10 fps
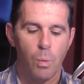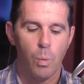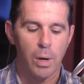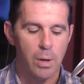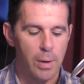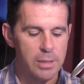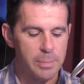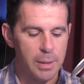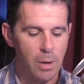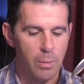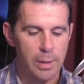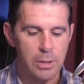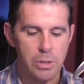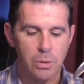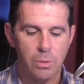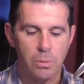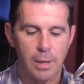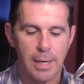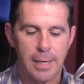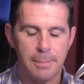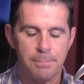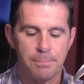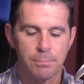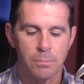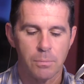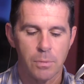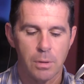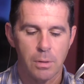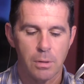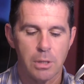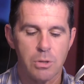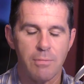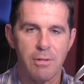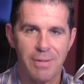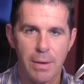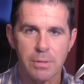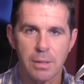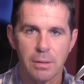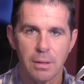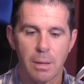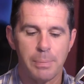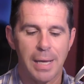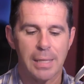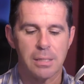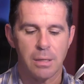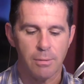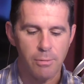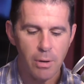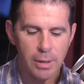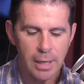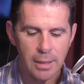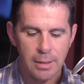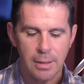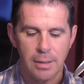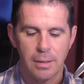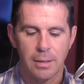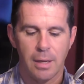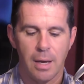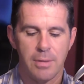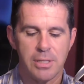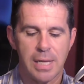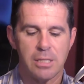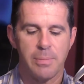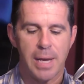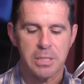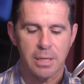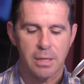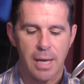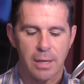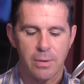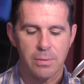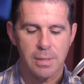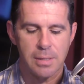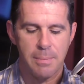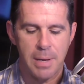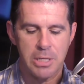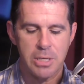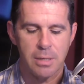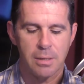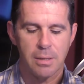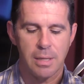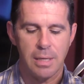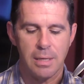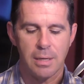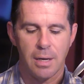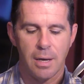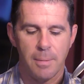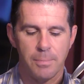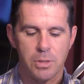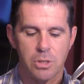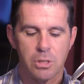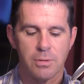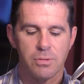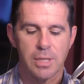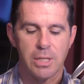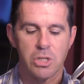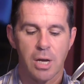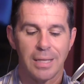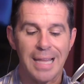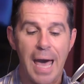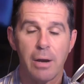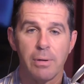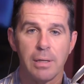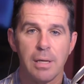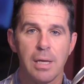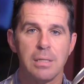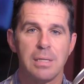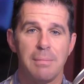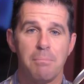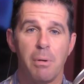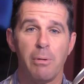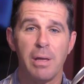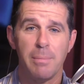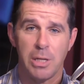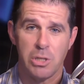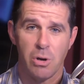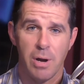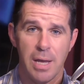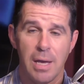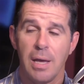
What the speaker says: We're going to be going to the Trevi Fountain, the Piazza Navona, the San Sebastian Catacombs, as I mentioned, the Church of St. John Lateran, St. Maria Maggiore.